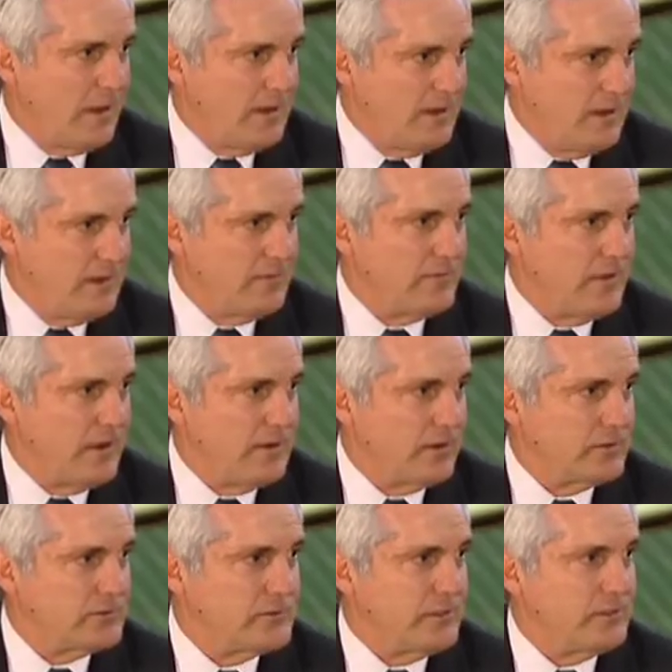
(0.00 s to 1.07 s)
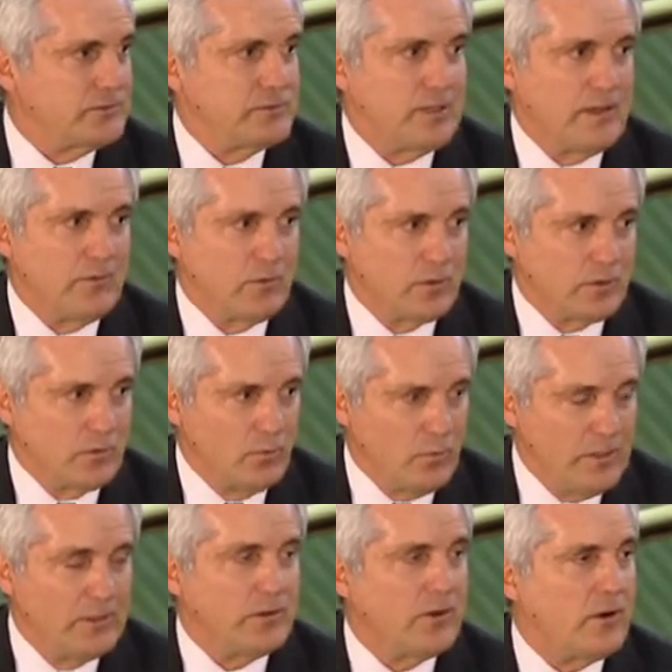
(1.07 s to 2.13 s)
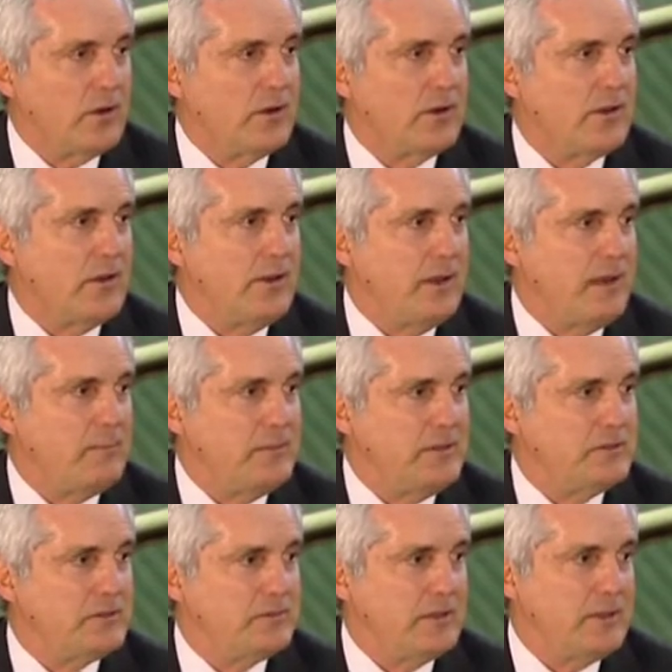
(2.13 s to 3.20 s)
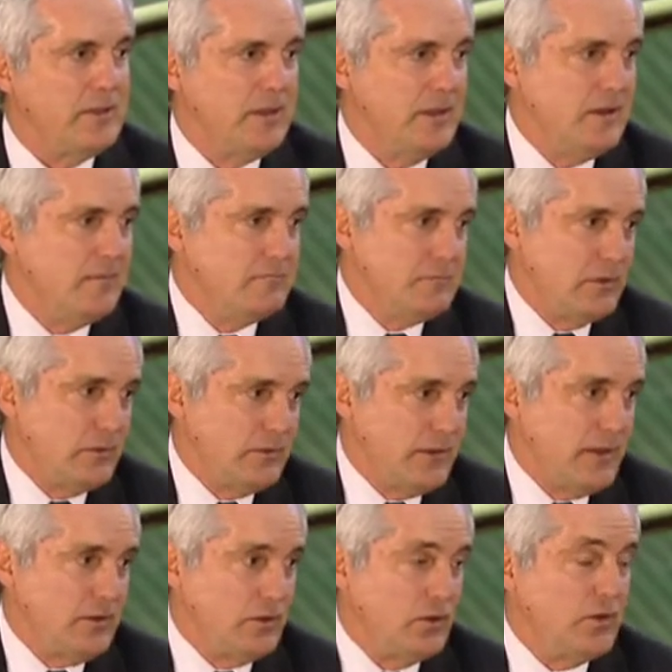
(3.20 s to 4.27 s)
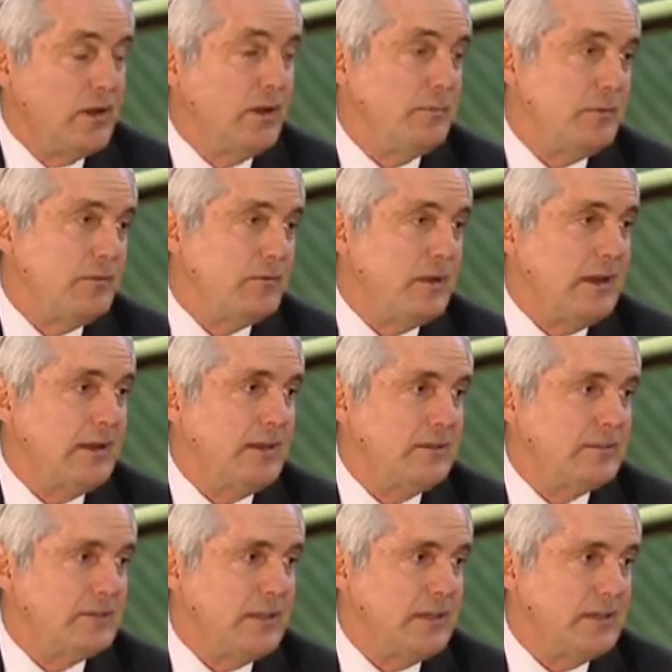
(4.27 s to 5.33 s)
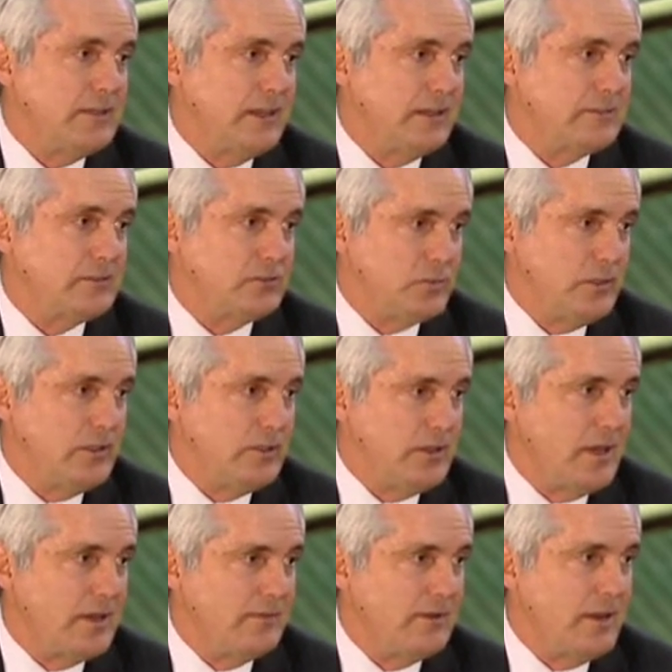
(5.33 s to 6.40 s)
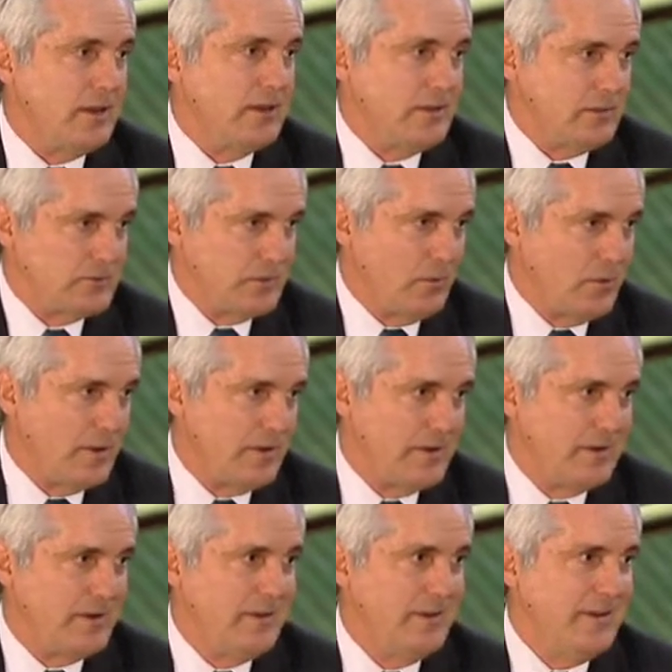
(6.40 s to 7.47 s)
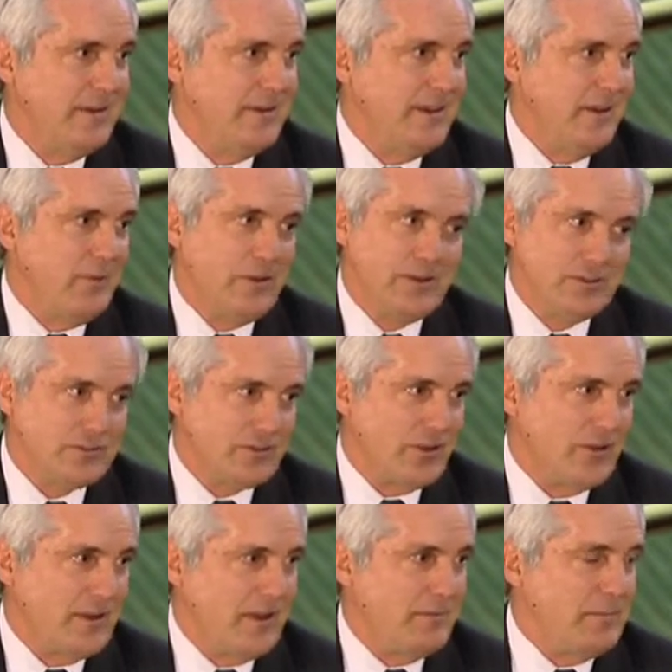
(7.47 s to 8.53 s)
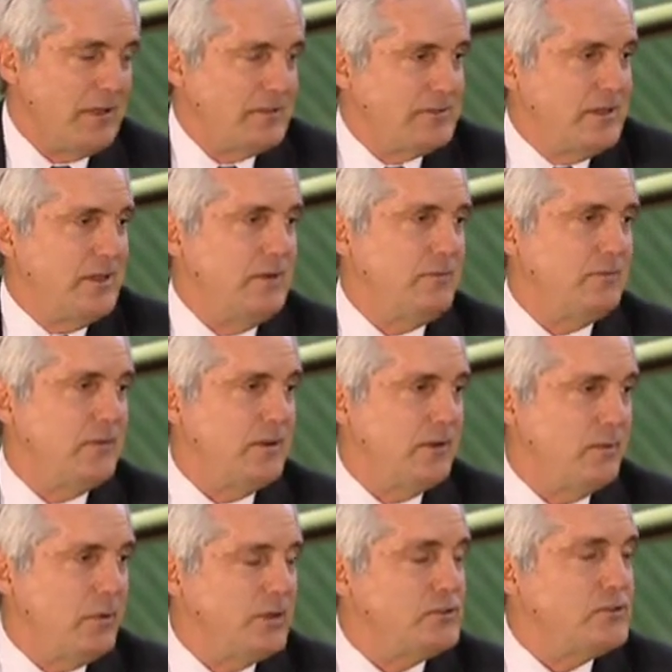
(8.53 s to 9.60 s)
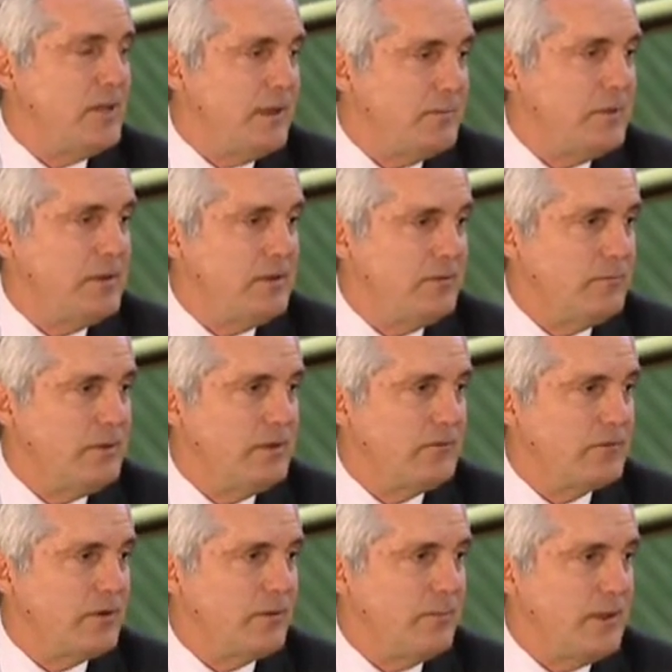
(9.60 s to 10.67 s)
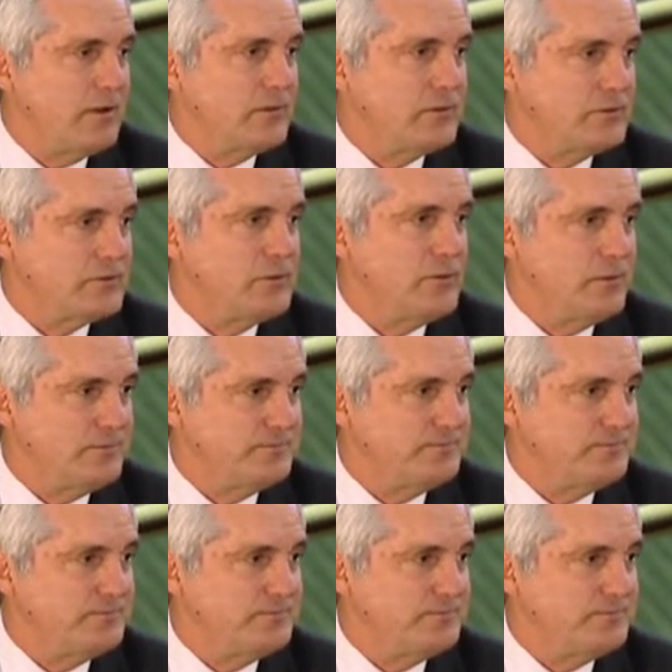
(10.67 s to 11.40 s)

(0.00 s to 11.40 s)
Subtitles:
identified ourselves and have worked real hard on that piece of it. But without your help, and frankly, the state of Texas, we could not have gotten there. So I wanted to start out by saying what a champion you've been for our medical school.